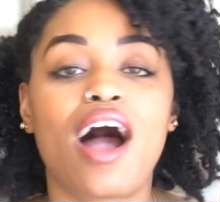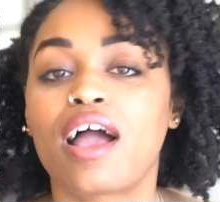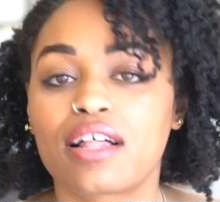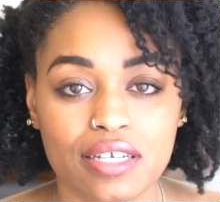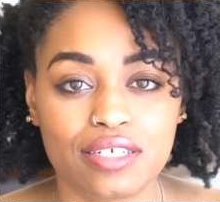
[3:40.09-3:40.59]

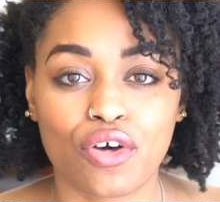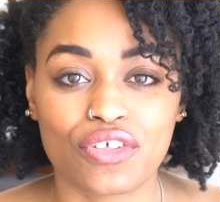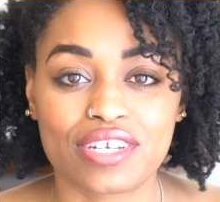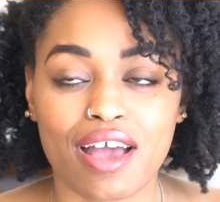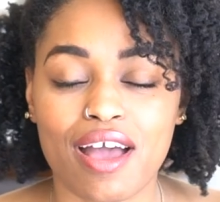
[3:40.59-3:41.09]
I cleaned all
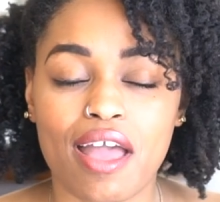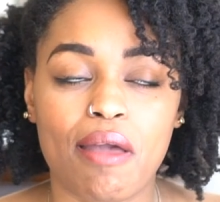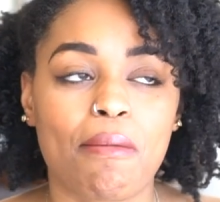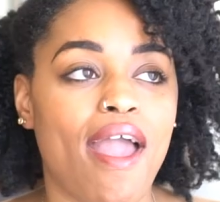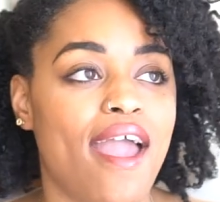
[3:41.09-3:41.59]
the
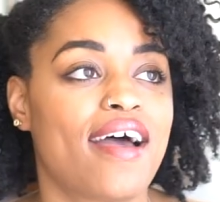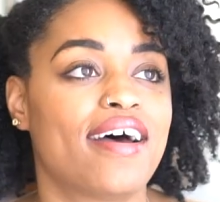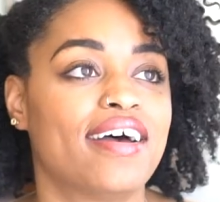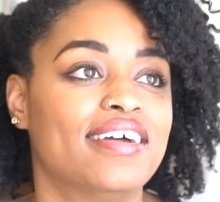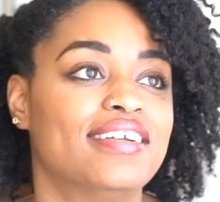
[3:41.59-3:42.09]
time,
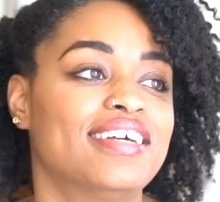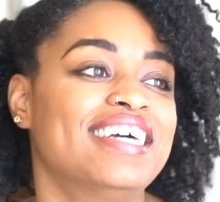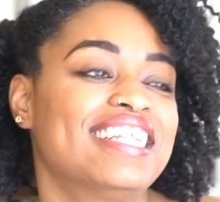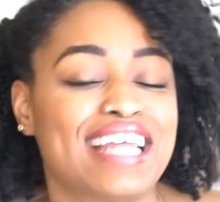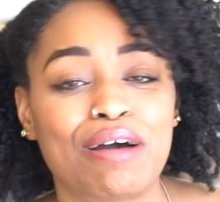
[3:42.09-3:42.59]
and
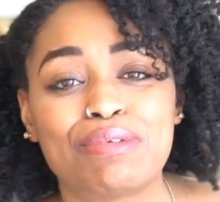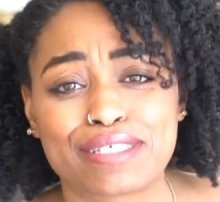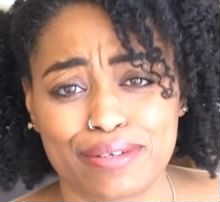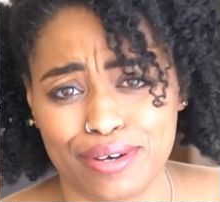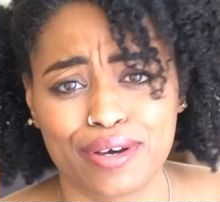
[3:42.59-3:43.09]
that was
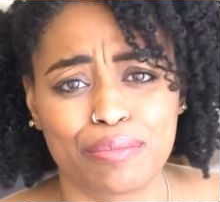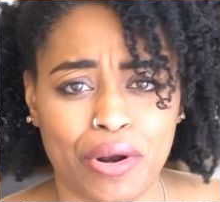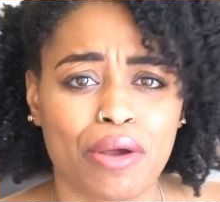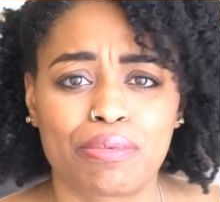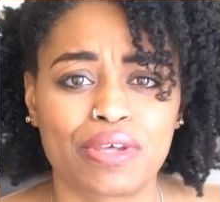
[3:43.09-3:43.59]

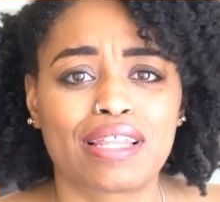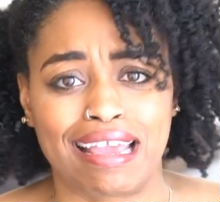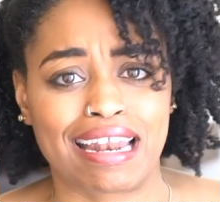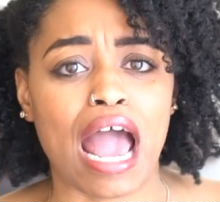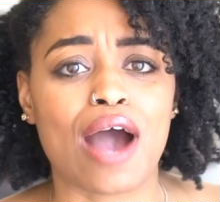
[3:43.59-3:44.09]
probably like
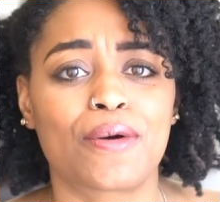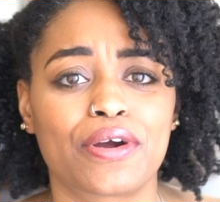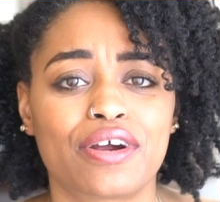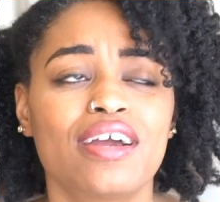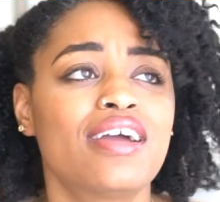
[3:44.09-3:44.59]
an
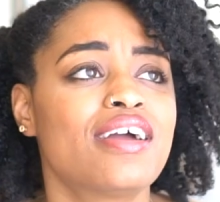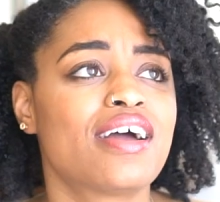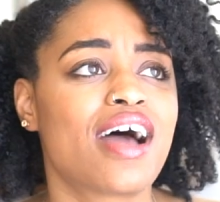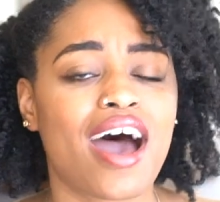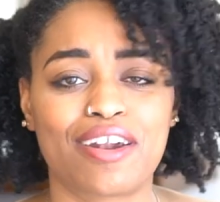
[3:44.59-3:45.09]
hour
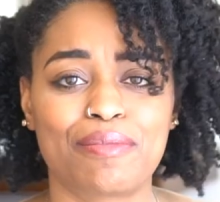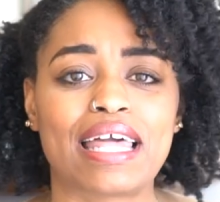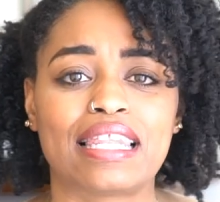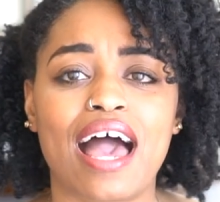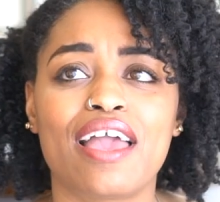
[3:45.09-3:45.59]
out of
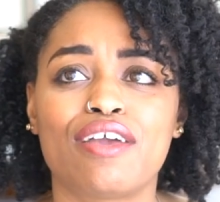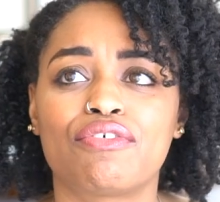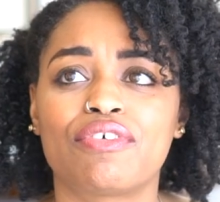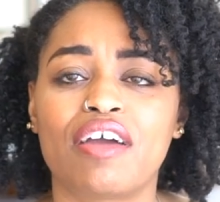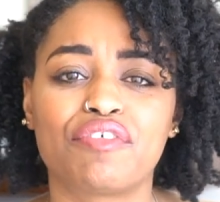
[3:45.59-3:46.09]
my
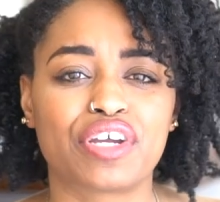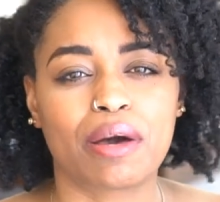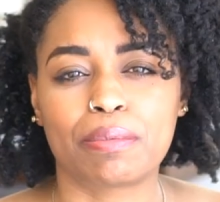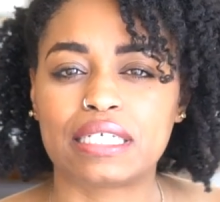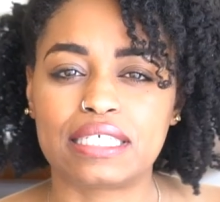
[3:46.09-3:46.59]
life every
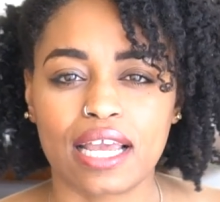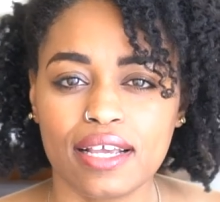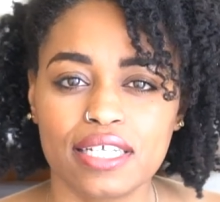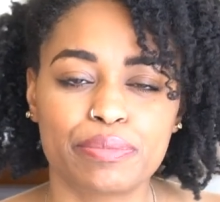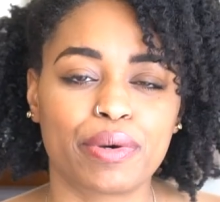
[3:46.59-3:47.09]
couple of
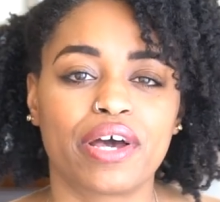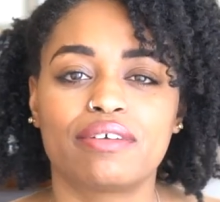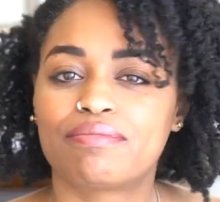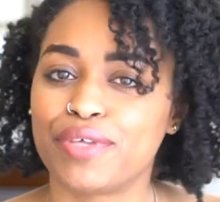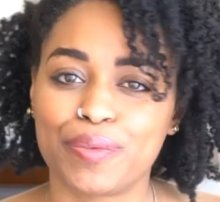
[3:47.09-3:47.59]
days,
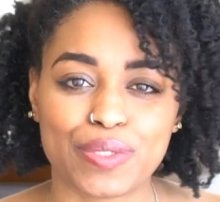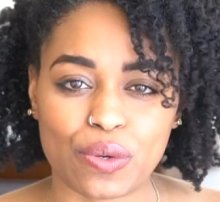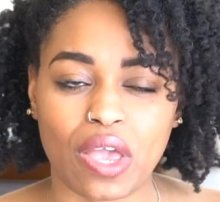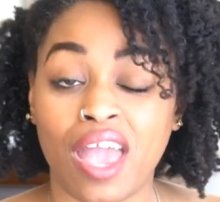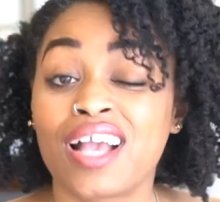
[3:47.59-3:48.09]
but it was
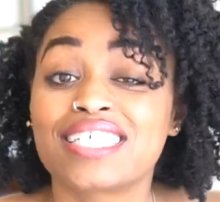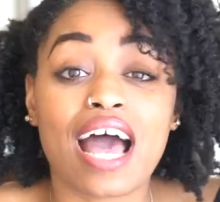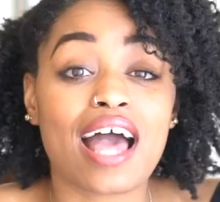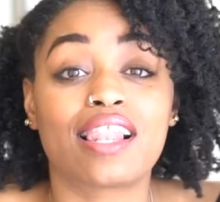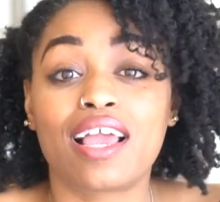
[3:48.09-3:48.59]
okay because
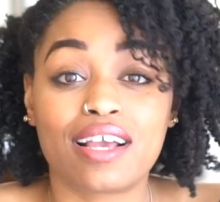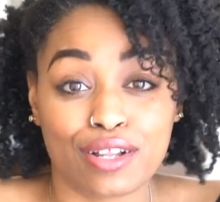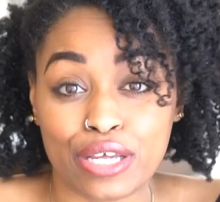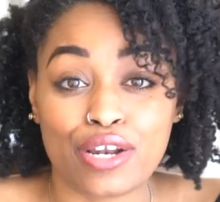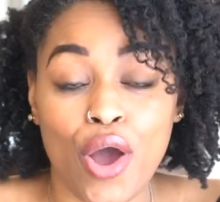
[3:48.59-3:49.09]
I like a
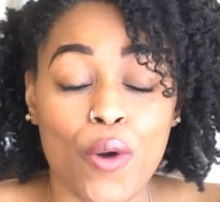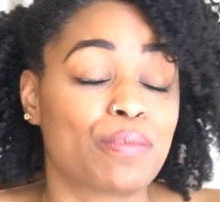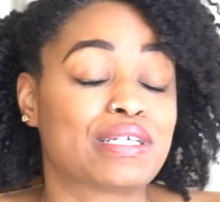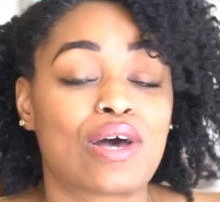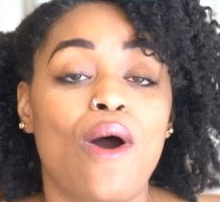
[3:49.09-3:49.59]
clean home,
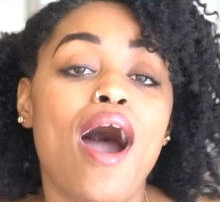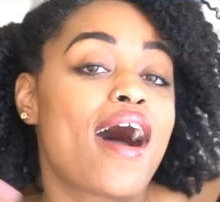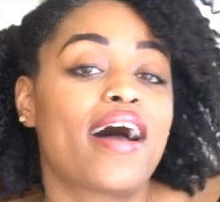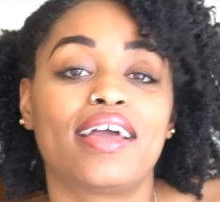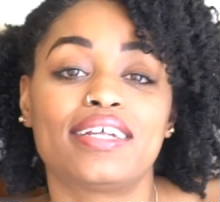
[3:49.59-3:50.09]
so
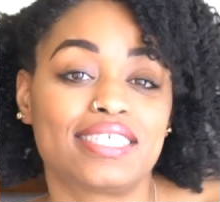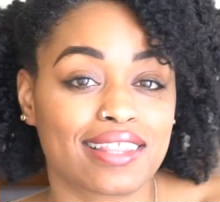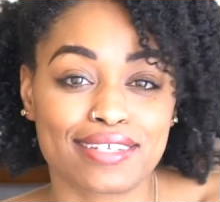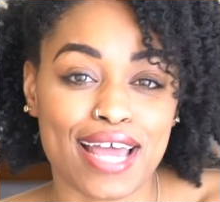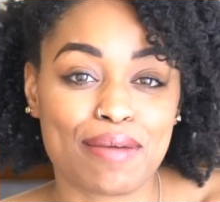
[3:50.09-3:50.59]
I
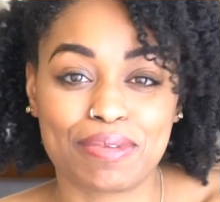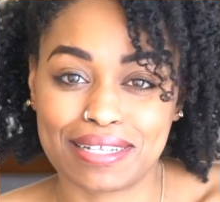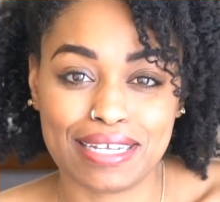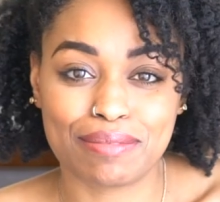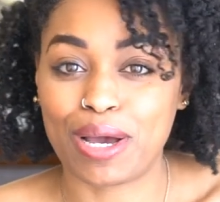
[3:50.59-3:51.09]
take the time to
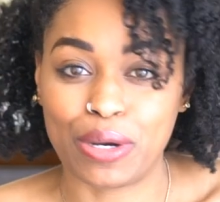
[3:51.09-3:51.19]
clean my